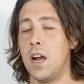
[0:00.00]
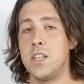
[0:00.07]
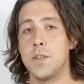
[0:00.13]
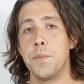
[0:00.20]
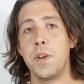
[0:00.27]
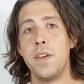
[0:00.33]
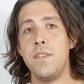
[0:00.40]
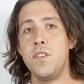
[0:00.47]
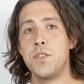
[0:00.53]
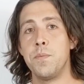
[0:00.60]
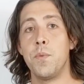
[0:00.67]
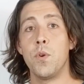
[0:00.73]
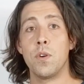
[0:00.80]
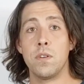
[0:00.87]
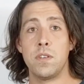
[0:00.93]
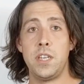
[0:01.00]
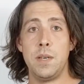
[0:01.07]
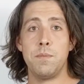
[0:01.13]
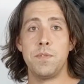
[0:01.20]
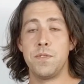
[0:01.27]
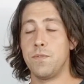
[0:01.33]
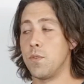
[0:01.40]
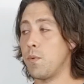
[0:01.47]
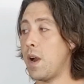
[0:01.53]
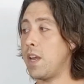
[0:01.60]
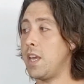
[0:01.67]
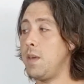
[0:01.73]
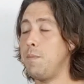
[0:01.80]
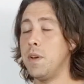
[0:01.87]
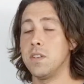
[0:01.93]
All right, so I'm going to give you some more tips for
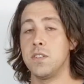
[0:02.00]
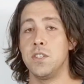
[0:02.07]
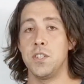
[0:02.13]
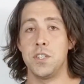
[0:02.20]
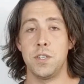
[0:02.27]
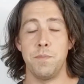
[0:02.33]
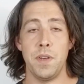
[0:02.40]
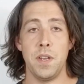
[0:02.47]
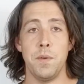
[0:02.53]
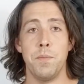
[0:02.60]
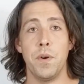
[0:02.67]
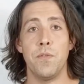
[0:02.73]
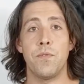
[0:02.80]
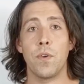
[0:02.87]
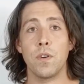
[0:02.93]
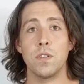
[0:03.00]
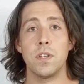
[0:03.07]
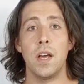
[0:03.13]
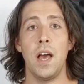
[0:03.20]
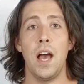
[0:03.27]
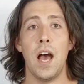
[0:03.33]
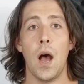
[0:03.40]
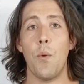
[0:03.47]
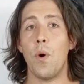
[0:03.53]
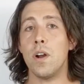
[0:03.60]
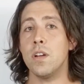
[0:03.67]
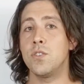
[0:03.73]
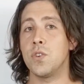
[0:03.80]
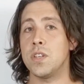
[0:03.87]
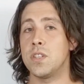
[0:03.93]
writing emails in just a minute, but first I
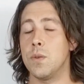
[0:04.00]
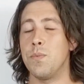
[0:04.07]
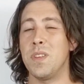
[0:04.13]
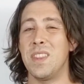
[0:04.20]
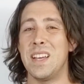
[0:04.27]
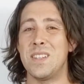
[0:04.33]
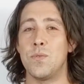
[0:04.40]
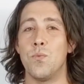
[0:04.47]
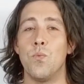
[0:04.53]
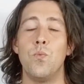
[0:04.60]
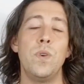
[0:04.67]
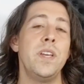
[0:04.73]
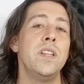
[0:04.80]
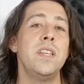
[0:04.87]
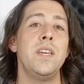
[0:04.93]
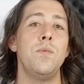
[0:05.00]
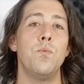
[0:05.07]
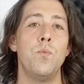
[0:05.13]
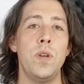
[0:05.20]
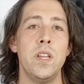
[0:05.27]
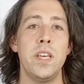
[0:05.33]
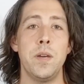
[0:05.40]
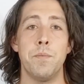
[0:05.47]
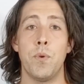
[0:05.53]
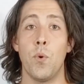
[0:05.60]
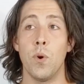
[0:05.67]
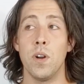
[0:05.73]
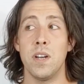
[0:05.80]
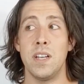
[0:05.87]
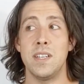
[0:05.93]
want to address something that's really, really
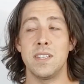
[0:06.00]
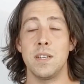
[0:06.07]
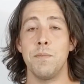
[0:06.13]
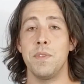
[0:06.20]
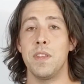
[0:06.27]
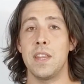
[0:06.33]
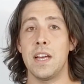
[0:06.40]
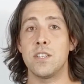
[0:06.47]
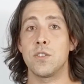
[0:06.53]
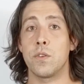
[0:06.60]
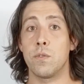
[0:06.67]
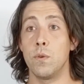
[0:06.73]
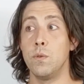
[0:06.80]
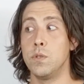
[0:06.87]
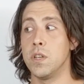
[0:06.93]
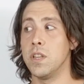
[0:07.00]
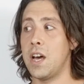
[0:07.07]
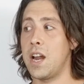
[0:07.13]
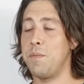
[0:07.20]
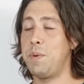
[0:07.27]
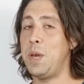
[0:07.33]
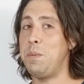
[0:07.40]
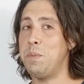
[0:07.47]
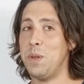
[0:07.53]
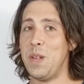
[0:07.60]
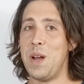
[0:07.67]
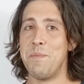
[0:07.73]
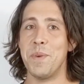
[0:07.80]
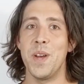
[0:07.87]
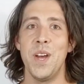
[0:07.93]
important. It's something that screws a lot of people
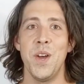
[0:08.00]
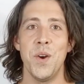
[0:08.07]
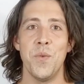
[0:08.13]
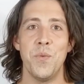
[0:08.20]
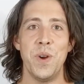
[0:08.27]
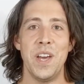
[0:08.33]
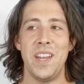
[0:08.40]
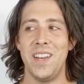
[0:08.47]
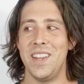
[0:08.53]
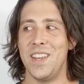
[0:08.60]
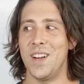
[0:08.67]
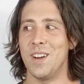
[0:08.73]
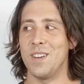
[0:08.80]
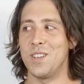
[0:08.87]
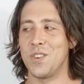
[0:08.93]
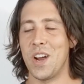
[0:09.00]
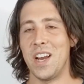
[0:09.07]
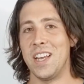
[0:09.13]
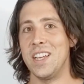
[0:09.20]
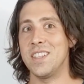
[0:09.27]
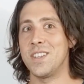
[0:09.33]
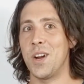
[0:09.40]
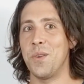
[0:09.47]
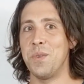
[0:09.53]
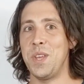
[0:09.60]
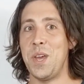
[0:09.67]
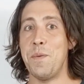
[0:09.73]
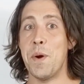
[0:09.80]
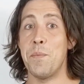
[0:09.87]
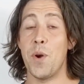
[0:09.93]
up when they're trying to get started
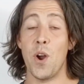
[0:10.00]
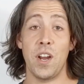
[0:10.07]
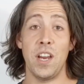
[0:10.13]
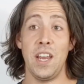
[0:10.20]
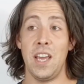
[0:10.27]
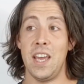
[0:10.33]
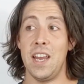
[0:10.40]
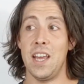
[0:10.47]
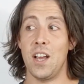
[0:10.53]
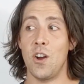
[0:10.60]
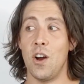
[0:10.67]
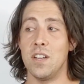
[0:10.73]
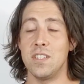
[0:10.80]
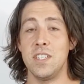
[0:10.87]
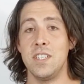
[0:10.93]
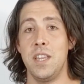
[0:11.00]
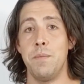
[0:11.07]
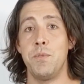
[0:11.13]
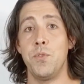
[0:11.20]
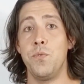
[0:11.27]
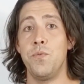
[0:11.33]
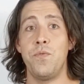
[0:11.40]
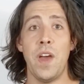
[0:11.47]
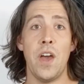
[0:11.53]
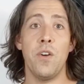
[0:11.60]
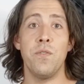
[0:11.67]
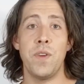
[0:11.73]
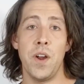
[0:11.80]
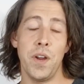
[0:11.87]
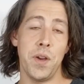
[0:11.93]
with email marketing, and it causes them to
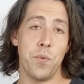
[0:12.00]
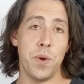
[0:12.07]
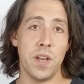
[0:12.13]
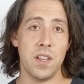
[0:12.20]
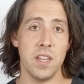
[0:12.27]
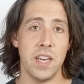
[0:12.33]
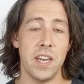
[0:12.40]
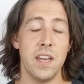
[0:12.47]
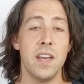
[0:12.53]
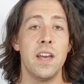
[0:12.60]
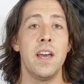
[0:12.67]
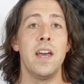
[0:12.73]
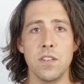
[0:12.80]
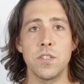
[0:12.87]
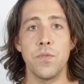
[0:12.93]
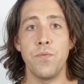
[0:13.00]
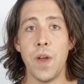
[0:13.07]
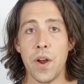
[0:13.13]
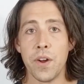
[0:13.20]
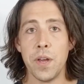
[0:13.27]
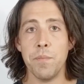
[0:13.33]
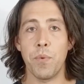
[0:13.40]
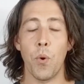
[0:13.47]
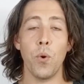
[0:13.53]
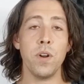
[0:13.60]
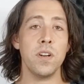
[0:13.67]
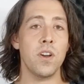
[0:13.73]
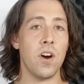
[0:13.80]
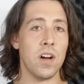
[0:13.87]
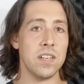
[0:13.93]
fail very quickly. There's a very
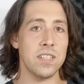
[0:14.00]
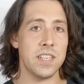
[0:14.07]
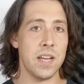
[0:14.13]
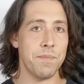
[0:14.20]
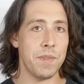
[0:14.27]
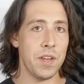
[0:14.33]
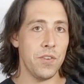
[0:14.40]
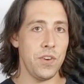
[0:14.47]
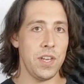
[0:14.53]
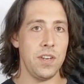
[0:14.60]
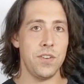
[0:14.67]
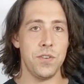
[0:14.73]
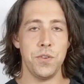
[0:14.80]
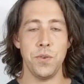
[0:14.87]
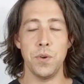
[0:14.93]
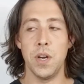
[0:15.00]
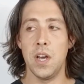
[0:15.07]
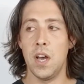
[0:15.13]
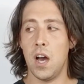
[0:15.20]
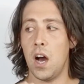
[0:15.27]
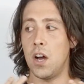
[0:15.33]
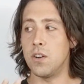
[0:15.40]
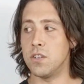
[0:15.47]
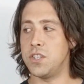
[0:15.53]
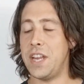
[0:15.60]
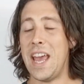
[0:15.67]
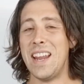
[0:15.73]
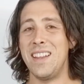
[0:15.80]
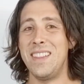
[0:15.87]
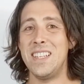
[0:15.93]
important concept that you need to
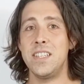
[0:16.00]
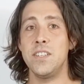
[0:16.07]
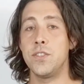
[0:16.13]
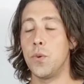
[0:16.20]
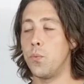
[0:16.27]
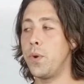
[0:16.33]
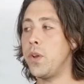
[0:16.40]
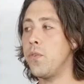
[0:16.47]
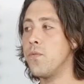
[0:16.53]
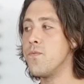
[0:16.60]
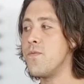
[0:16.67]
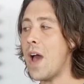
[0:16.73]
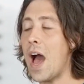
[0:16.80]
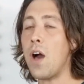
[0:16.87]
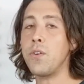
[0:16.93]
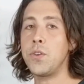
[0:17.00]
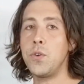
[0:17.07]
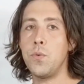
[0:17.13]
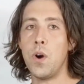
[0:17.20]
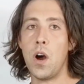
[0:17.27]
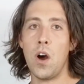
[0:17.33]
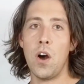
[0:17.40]
understand, and this is the real value